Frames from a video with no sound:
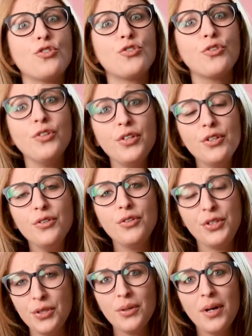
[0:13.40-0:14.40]
true to
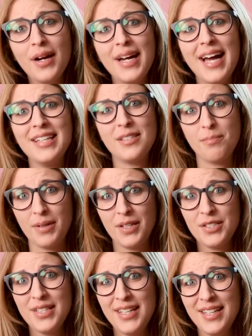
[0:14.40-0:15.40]
who you are as a
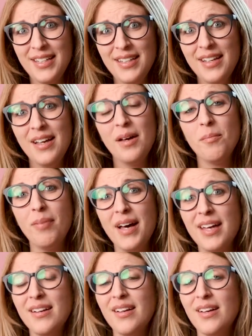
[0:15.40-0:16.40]
person,
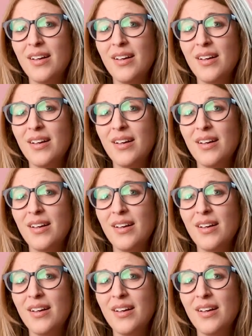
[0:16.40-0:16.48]
but